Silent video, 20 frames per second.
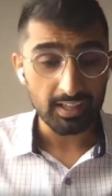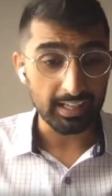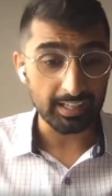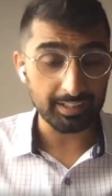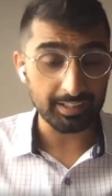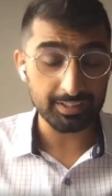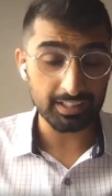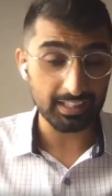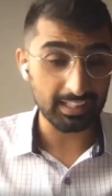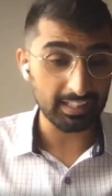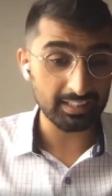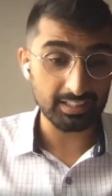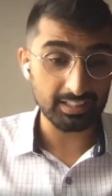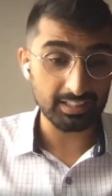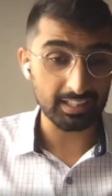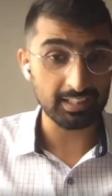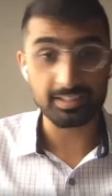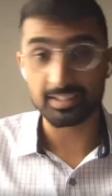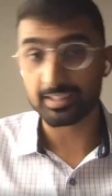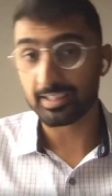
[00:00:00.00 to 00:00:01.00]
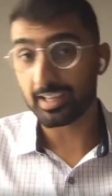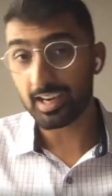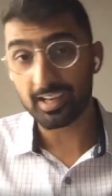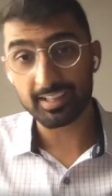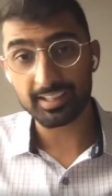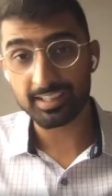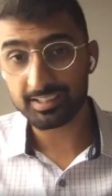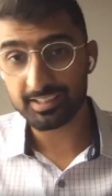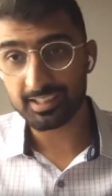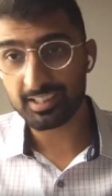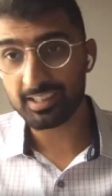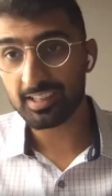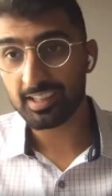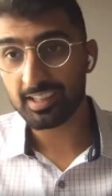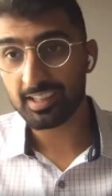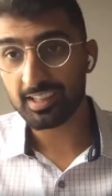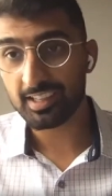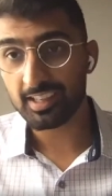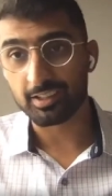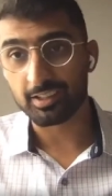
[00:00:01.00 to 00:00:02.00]
It's not easy.
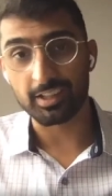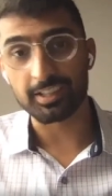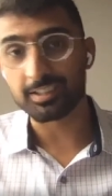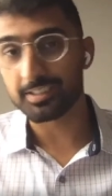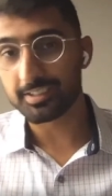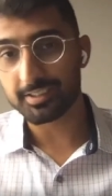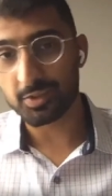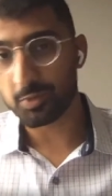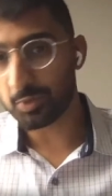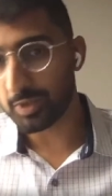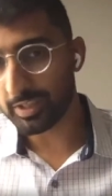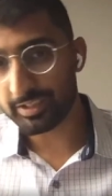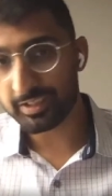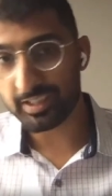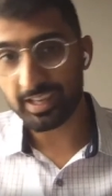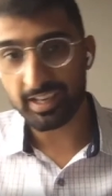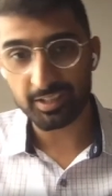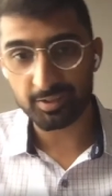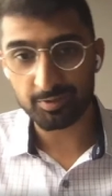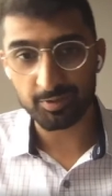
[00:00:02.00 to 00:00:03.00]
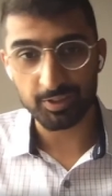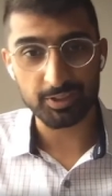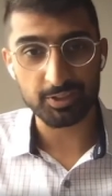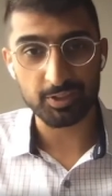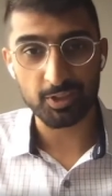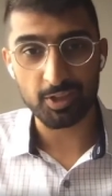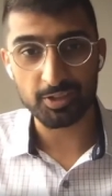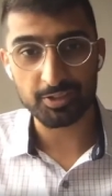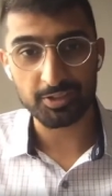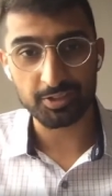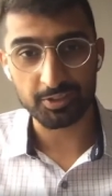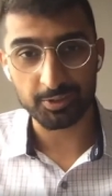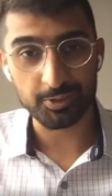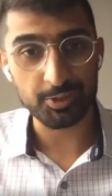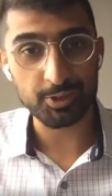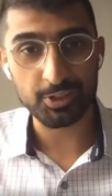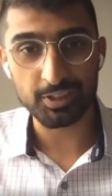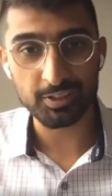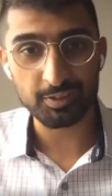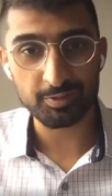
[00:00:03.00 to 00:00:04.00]
There isn't a one size fits all
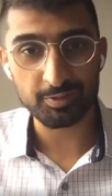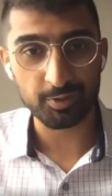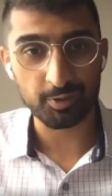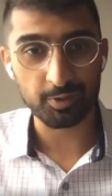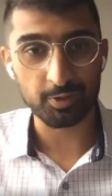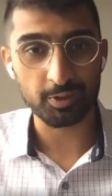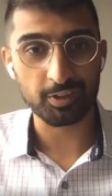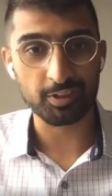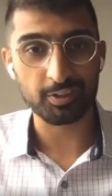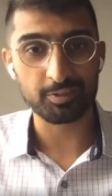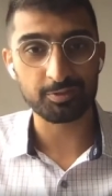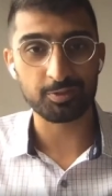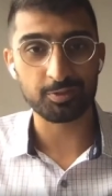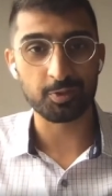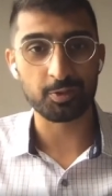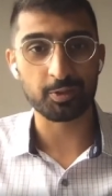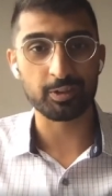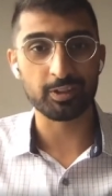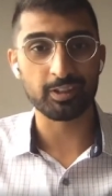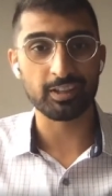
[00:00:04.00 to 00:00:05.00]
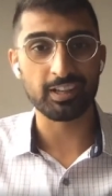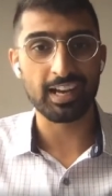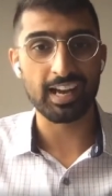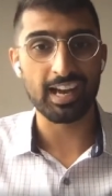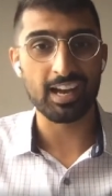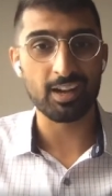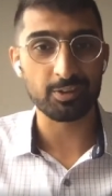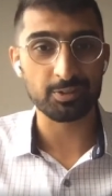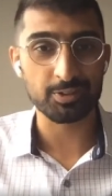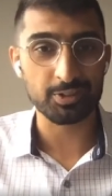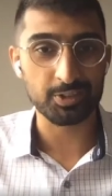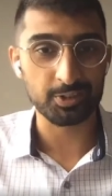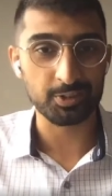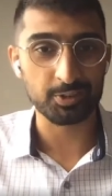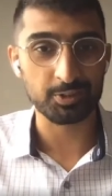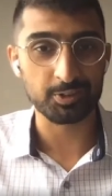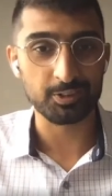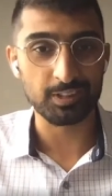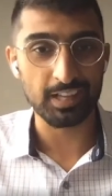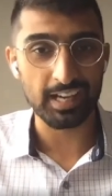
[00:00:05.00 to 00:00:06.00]
solution for how
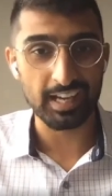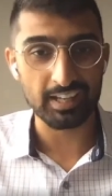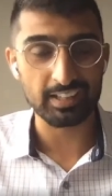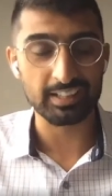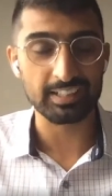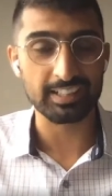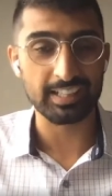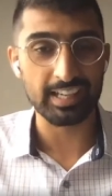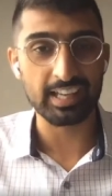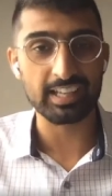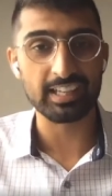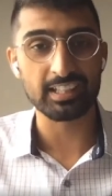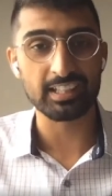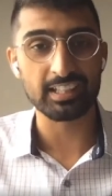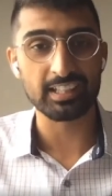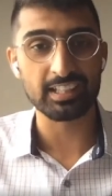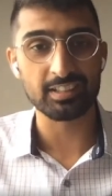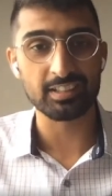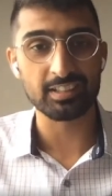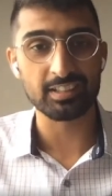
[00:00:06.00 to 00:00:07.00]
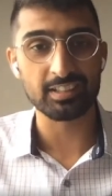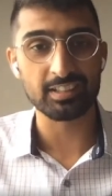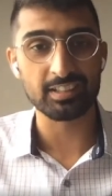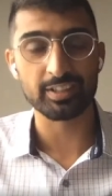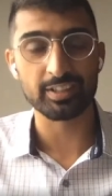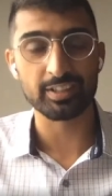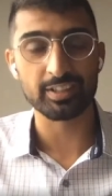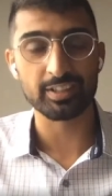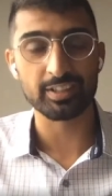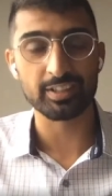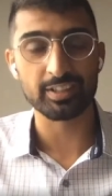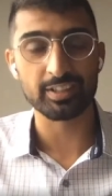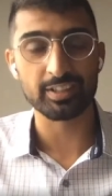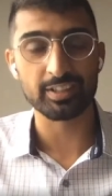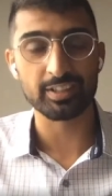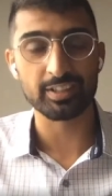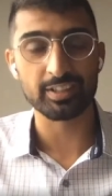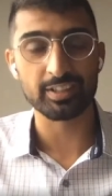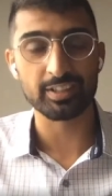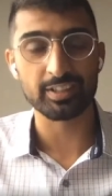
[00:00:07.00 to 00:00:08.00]
to get in front of
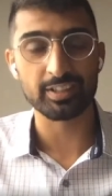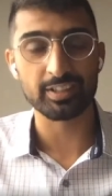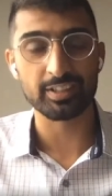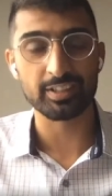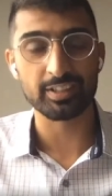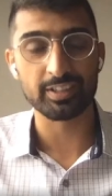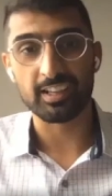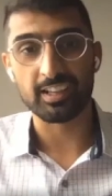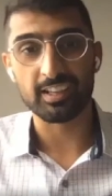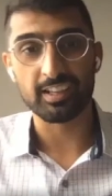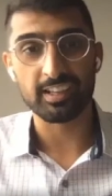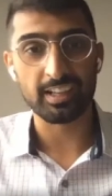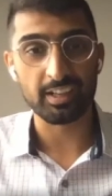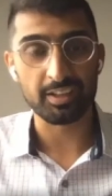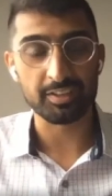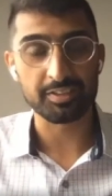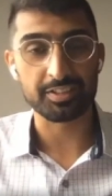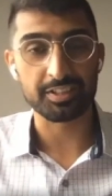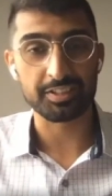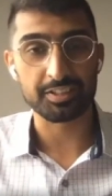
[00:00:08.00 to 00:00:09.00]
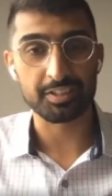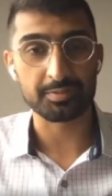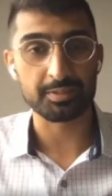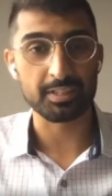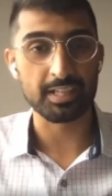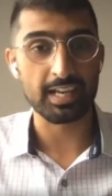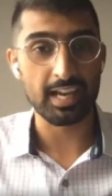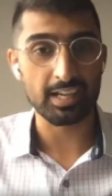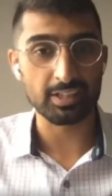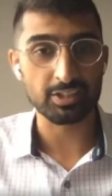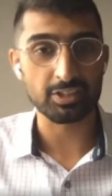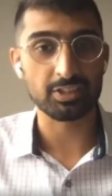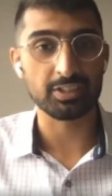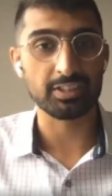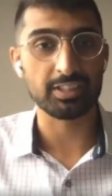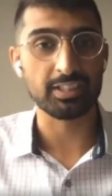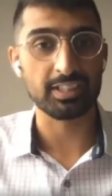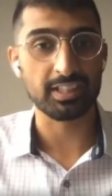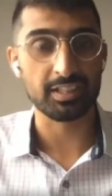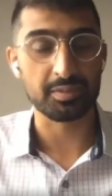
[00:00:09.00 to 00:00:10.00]
health systems and
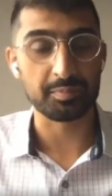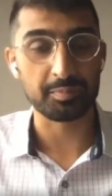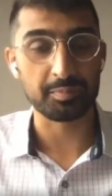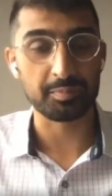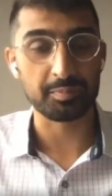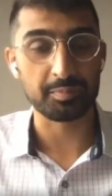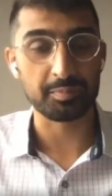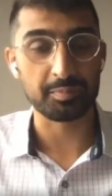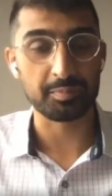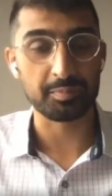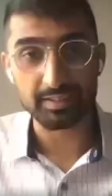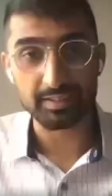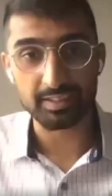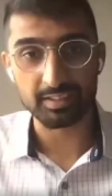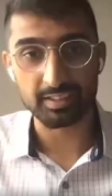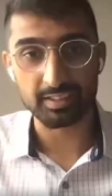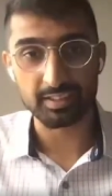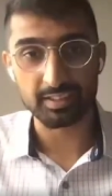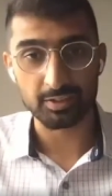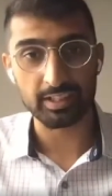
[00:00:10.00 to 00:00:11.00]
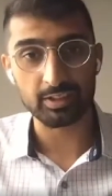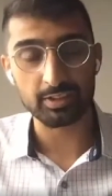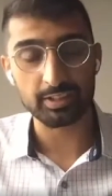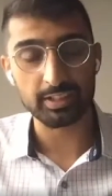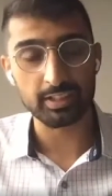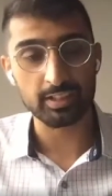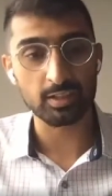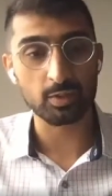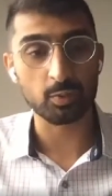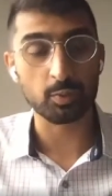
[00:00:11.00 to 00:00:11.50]
actually kind of beat the sales cycle here.